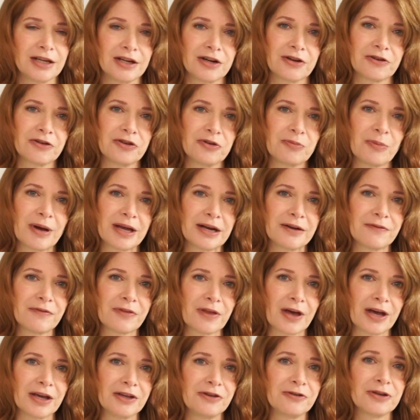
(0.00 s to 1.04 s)
you know, you might have
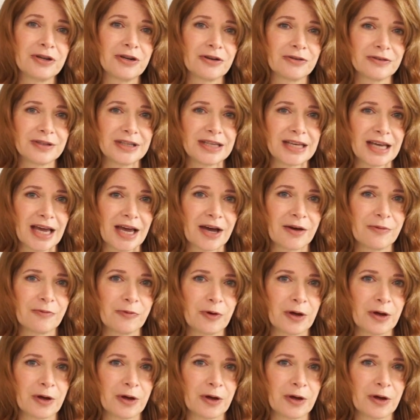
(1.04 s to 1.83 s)
thought you could only get